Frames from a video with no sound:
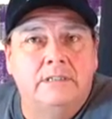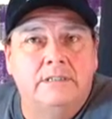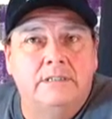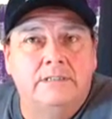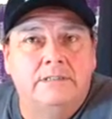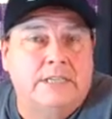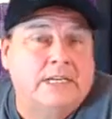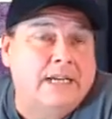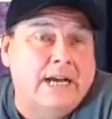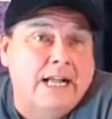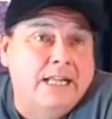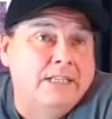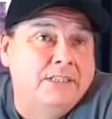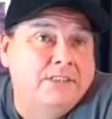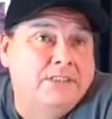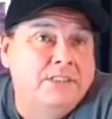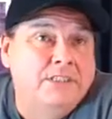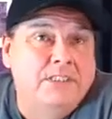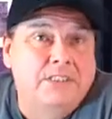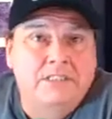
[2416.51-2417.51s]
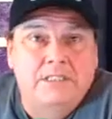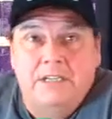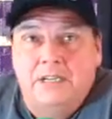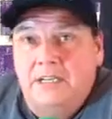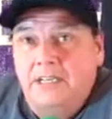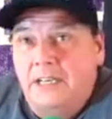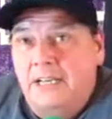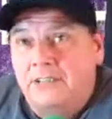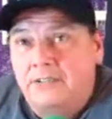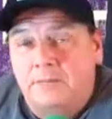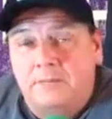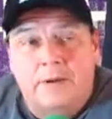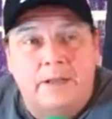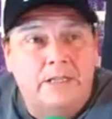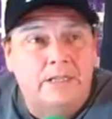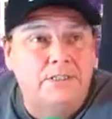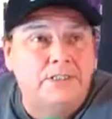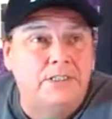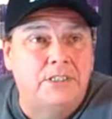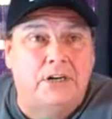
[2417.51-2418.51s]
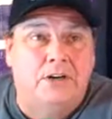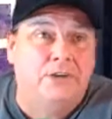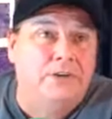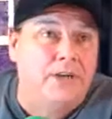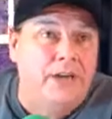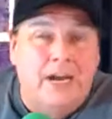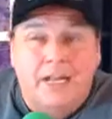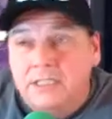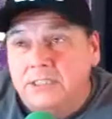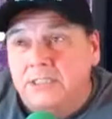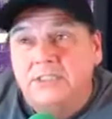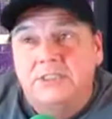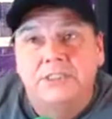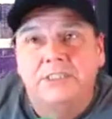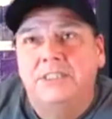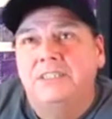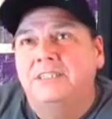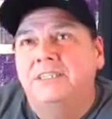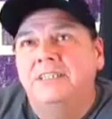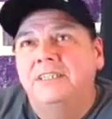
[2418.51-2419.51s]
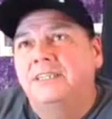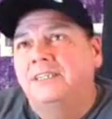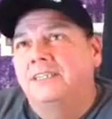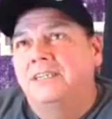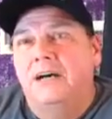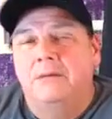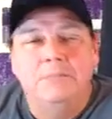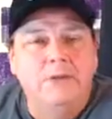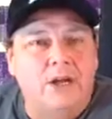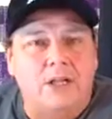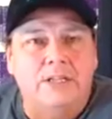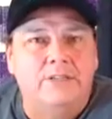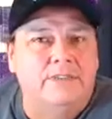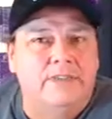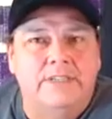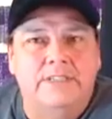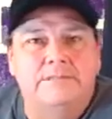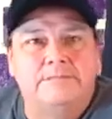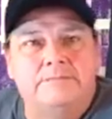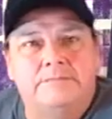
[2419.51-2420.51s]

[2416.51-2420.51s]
Psychology, anthropology, archaeology, I mean, all of it.